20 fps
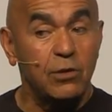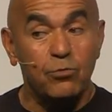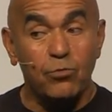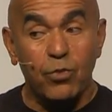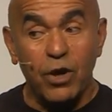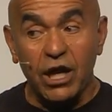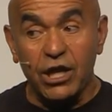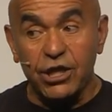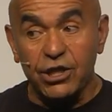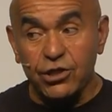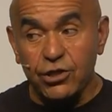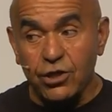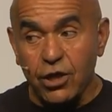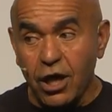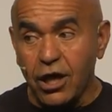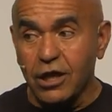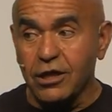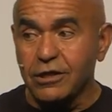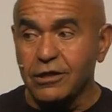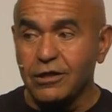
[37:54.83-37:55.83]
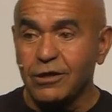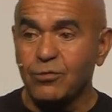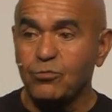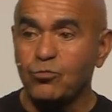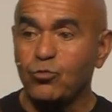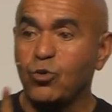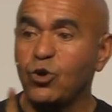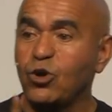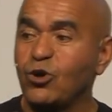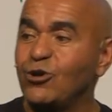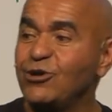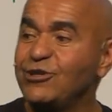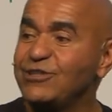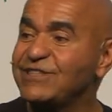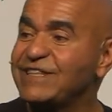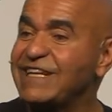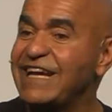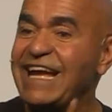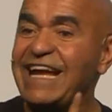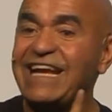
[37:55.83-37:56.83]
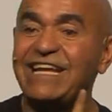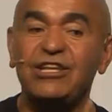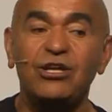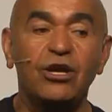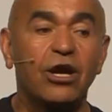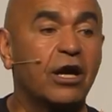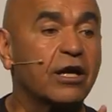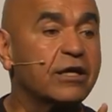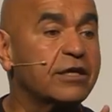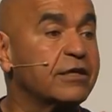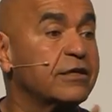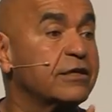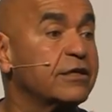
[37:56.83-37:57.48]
by young boys and young